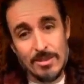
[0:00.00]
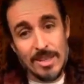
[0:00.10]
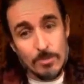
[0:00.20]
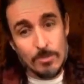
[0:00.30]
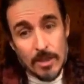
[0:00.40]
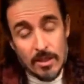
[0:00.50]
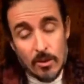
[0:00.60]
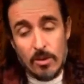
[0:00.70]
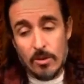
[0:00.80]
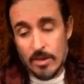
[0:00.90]
as well,
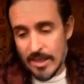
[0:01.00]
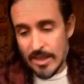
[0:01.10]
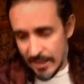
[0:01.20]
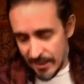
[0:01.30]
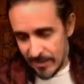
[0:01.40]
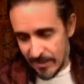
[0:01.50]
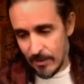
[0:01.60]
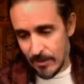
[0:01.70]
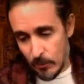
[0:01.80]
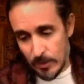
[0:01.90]
although it doesn't
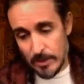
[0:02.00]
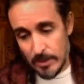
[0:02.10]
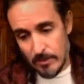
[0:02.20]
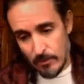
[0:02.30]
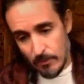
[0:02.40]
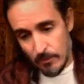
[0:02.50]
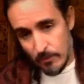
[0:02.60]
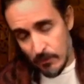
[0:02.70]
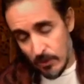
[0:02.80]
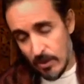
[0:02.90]
really
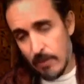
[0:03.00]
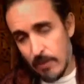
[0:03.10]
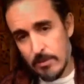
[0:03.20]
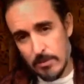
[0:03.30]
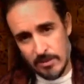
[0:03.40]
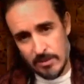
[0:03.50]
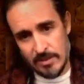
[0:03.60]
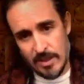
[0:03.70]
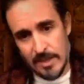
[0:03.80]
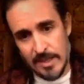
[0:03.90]
feel comfortable in
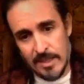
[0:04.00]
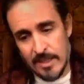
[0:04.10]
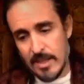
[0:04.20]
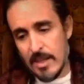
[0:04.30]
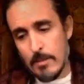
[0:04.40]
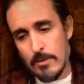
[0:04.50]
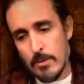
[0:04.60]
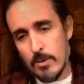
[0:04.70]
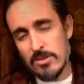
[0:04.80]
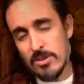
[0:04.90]
society. But if you
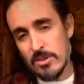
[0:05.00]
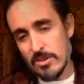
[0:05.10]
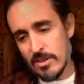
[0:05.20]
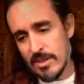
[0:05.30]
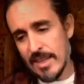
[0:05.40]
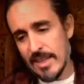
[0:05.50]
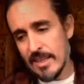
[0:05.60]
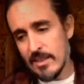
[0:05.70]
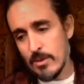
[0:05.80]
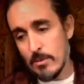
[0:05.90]
want your society
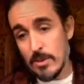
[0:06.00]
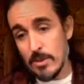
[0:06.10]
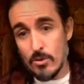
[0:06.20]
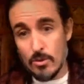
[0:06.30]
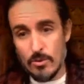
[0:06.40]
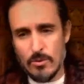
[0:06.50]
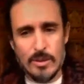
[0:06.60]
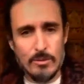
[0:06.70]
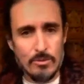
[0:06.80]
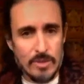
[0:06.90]
to be truthful
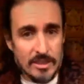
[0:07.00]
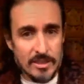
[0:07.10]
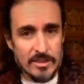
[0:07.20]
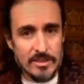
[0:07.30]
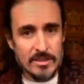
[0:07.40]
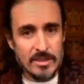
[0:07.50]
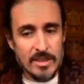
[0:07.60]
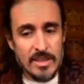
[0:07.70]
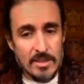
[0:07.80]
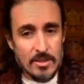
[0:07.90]
and real,
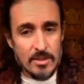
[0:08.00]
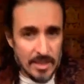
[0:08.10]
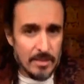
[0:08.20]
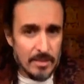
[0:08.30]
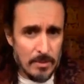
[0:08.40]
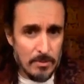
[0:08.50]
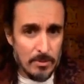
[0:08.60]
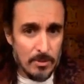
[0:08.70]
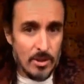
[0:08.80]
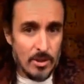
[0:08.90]
then you need these
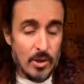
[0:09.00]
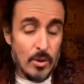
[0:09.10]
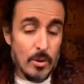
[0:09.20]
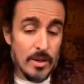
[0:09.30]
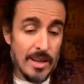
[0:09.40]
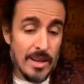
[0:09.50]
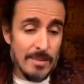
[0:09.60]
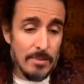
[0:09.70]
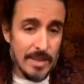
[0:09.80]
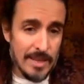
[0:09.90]
people who are
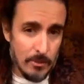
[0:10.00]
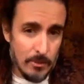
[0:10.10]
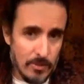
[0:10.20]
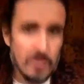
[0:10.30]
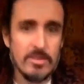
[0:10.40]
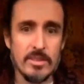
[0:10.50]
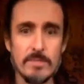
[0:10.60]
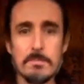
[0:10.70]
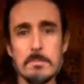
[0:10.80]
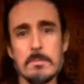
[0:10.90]
non-compliant with falsehood.
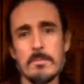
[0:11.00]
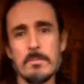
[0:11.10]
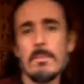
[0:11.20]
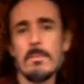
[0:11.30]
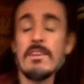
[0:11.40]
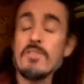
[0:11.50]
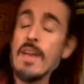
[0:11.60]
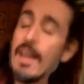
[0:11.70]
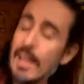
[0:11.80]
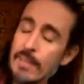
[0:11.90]
And you
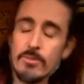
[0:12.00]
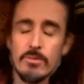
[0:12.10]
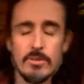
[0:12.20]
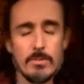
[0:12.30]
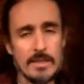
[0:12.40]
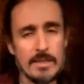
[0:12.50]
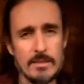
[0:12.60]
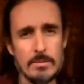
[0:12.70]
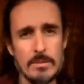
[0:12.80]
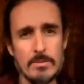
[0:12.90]
have to respect these
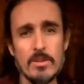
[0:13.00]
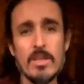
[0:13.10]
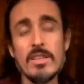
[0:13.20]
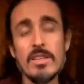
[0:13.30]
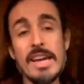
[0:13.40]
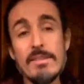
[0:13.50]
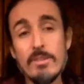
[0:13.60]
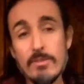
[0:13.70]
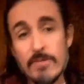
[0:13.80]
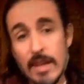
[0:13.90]
people, you have to
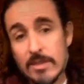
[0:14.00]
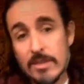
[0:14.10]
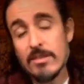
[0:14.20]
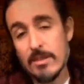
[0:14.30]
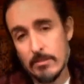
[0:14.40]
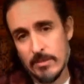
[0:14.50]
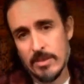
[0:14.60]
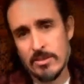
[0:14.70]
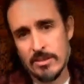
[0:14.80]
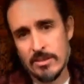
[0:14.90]
value them in
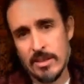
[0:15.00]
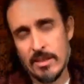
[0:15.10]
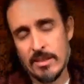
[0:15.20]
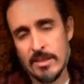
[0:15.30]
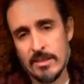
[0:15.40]
your society.